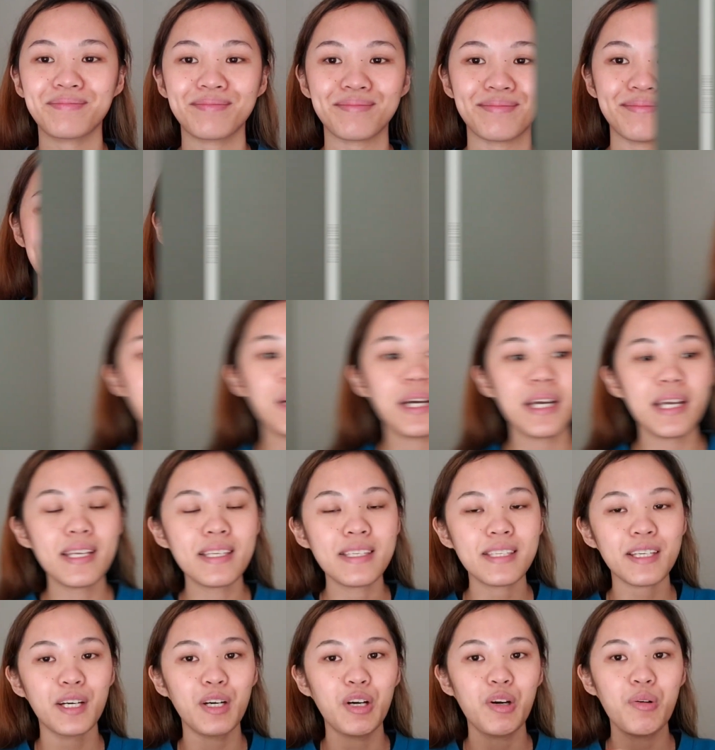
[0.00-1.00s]

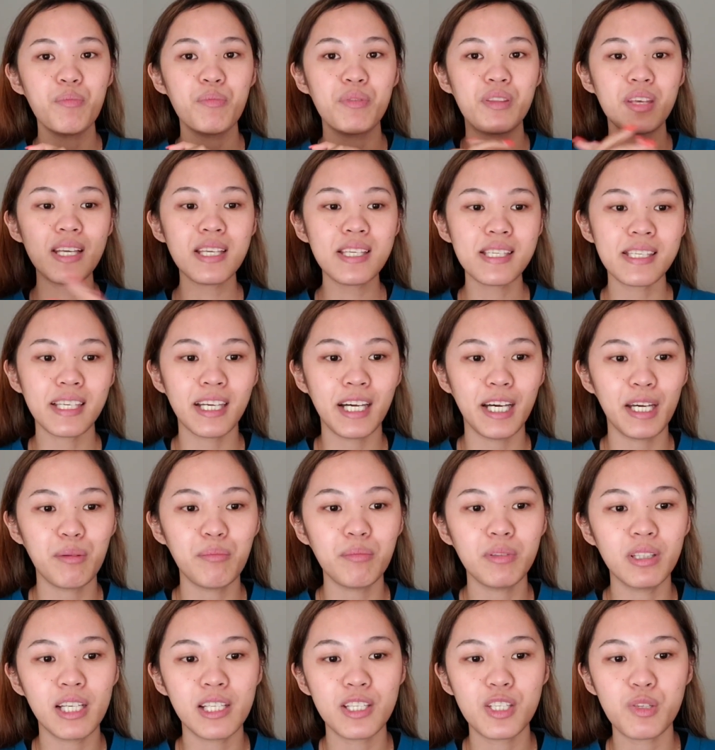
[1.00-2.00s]
Anyways, this
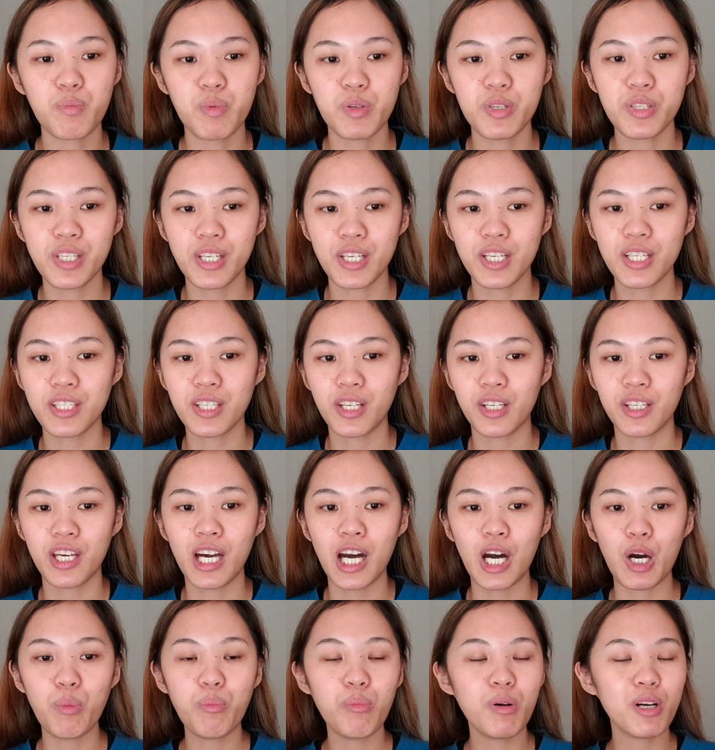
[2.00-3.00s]
time let's proceed on
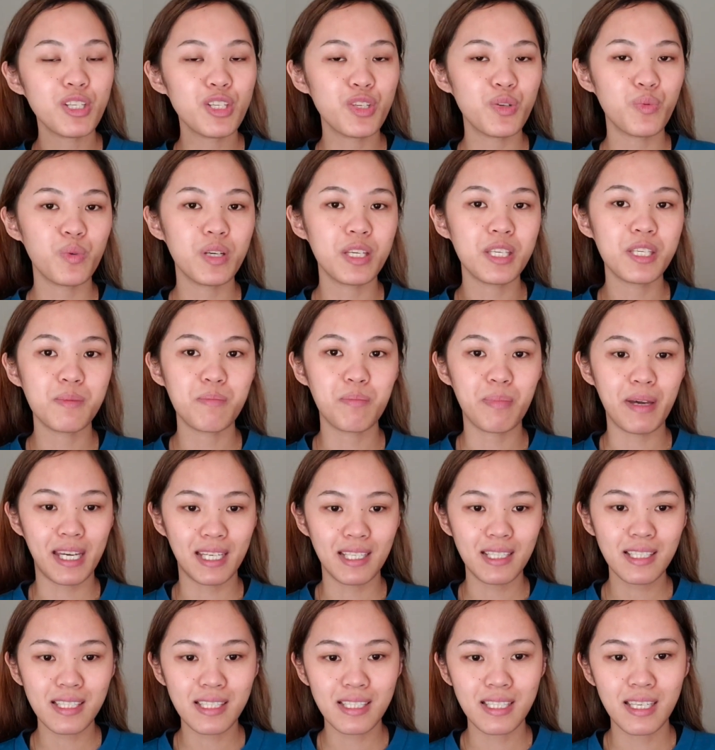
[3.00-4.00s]
how much we
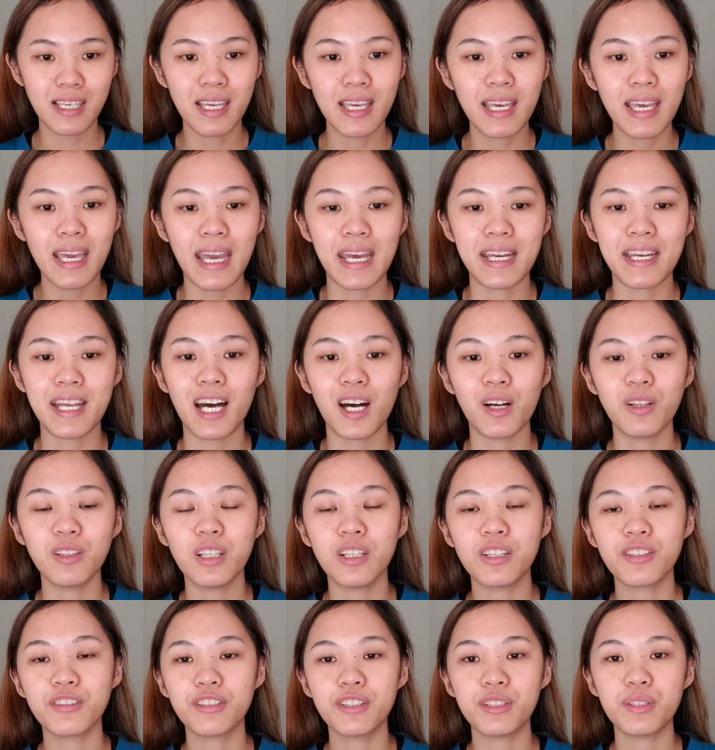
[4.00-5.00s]
spent and how
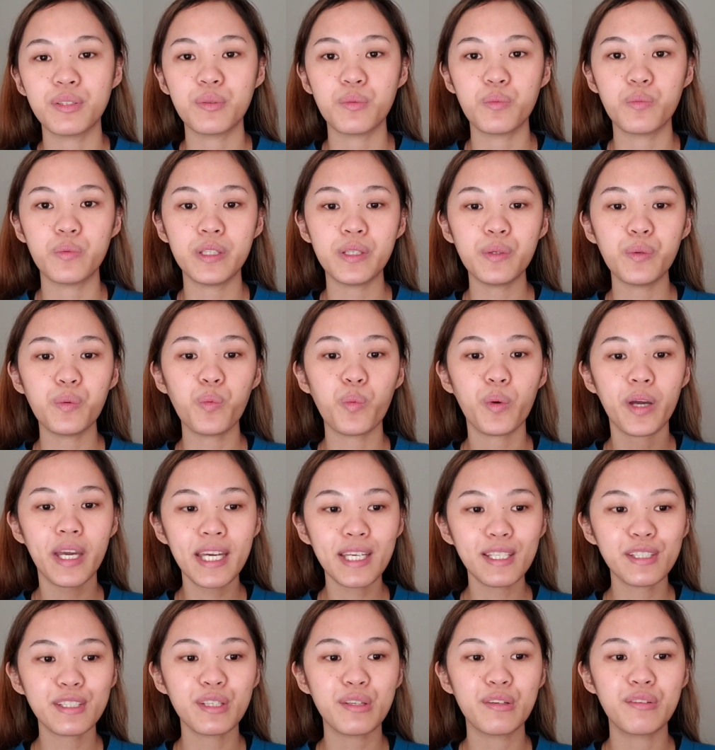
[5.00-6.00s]
long did we
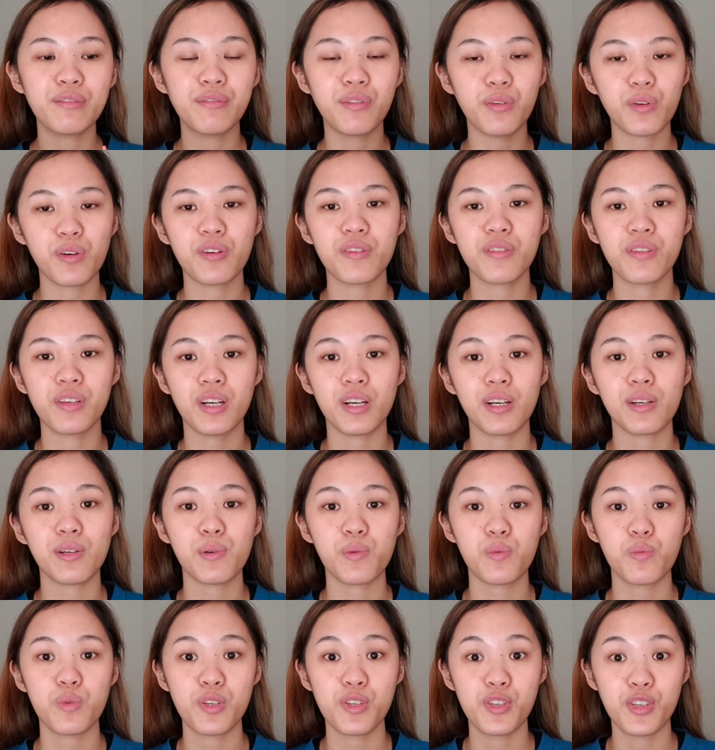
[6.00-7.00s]
wait for the
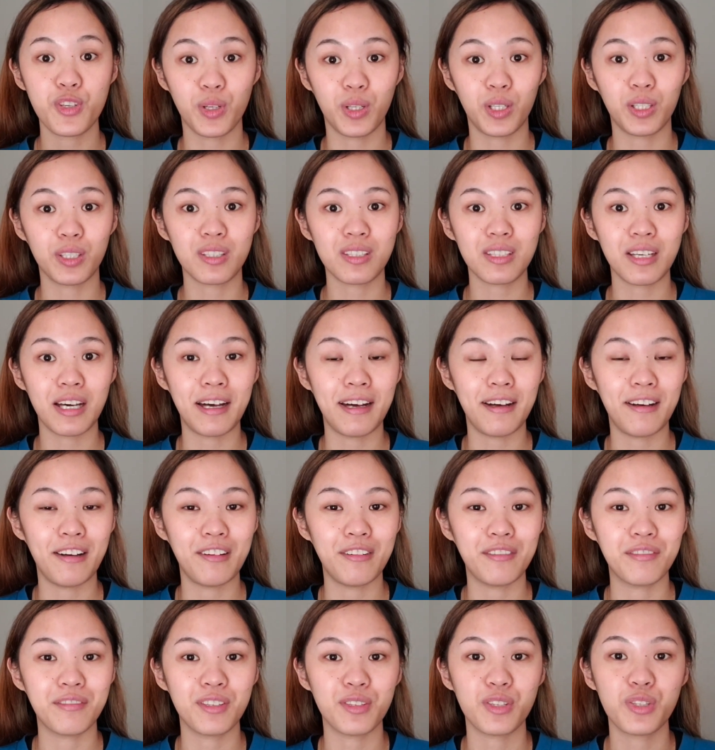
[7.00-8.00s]
result
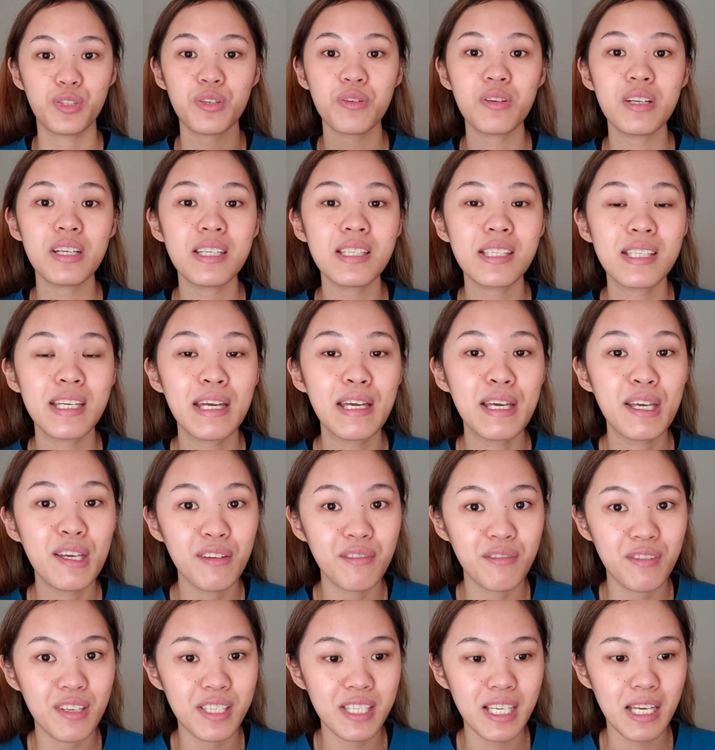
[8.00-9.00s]
of the tourist
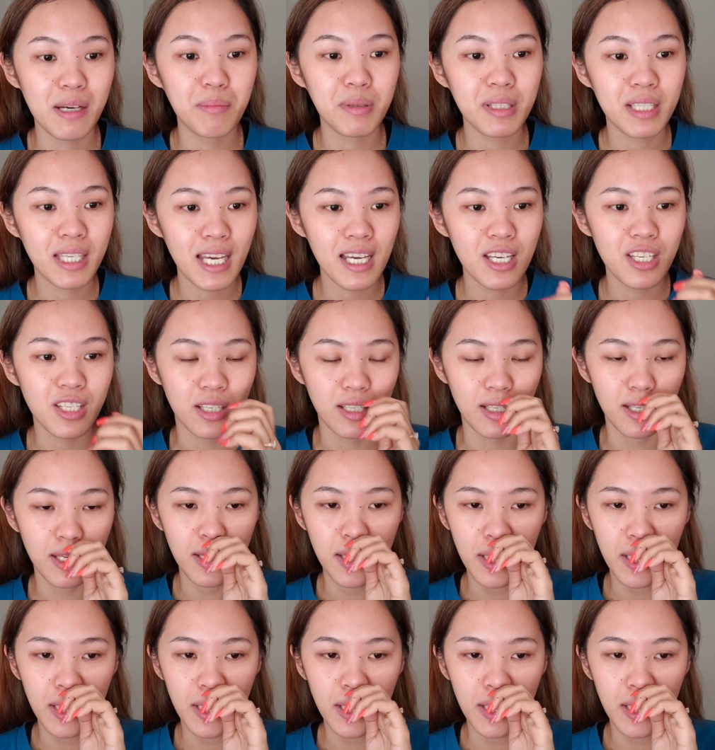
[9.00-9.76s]
visa application.